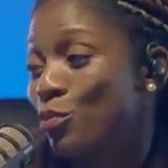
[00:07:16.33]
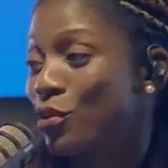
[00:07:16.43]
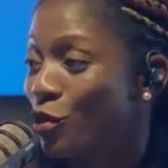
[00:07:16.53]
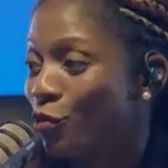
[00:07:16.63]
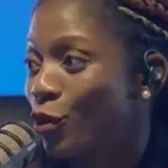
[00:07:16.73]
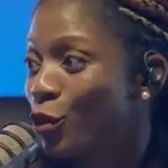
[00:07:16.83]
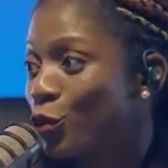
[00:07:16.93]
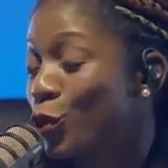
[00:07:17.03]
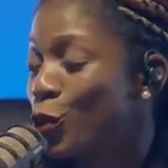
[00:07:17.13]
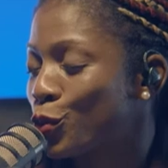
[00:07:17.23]
money for you
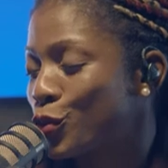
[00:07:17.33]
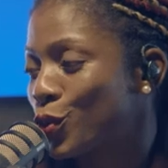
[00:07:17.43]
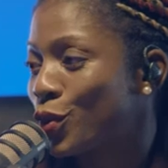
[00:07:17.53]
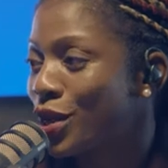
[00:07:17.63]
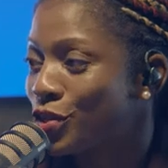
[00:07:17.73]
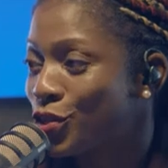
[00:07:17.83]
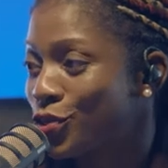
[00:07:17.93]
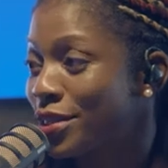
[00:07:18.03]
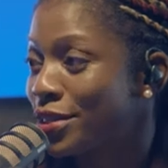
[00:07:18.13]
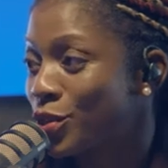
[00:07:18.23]
to go to school and
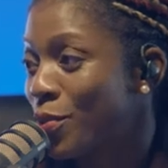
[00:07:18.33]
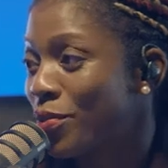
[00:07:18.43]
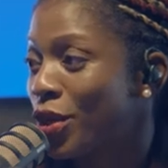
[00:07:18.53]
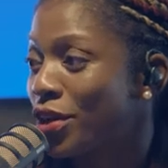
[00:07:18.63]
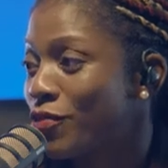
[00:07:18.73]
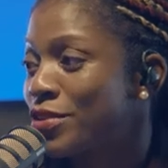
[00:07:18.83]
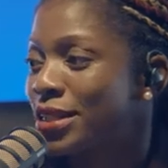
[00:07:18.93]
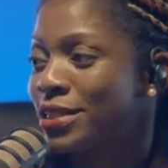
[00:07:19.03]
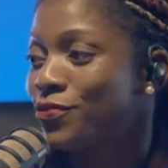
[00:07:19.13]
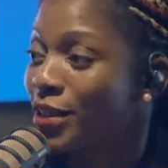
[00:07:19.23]
study something and give you a
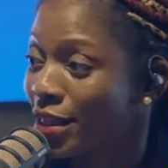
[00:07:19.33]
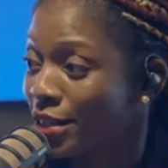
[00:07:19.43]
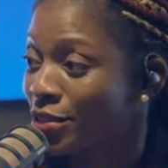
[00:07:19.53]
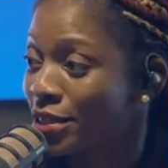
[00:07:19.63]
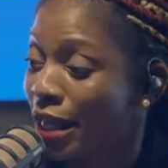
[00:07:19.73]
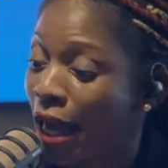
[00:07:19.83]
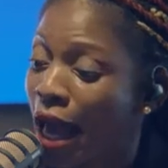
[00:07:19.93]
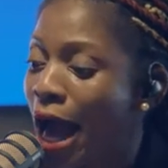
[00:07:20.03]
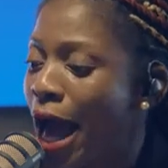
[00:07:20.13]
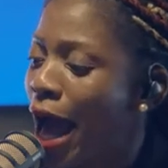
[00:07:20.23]
certificate to say,
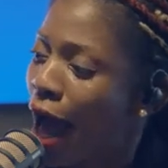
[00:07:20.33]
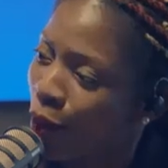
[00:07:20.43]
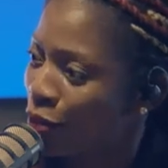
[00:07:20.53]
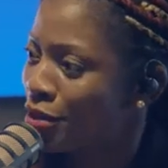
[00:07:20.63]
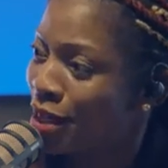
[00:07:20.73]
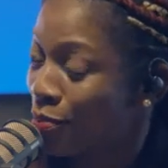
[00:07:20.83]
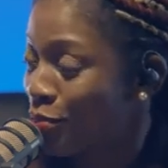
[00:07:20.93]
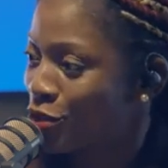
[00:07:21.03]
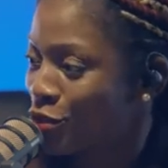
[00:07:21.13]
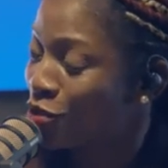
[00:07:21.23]
I want to take
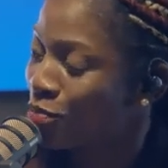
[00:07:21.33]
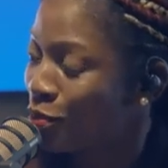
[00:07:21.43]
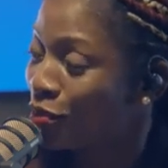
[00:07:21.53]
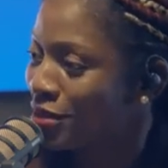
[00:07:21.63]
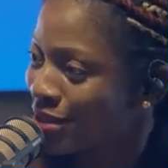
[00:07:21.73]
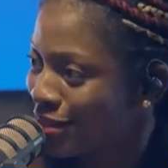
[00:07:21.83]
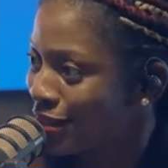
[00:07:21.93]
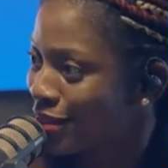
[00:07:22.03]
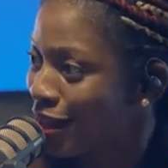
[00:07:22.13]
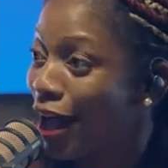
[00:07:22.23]
pictures of people
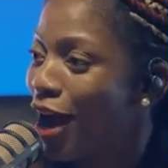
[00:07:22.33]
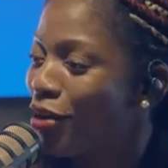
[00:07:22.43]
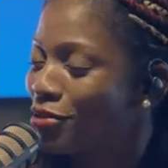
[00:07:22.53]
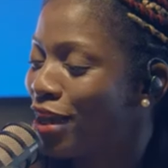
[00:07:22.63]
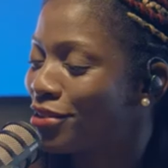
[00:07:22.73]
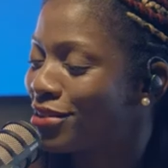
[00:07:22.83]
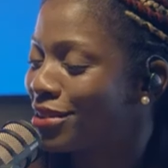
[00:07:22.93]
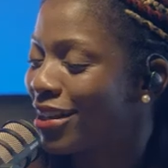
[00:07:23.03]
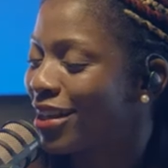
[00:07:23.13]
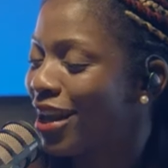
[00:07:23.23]
instead? Like, how
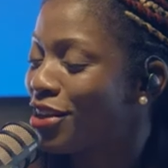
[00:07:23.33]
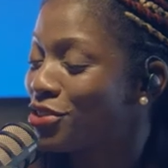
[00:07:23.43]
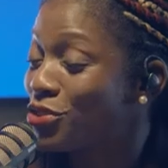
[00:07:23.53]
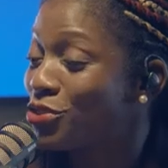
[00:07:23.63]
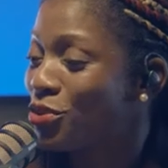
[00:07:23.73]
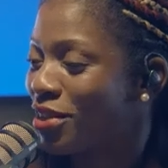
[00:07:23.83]
did you do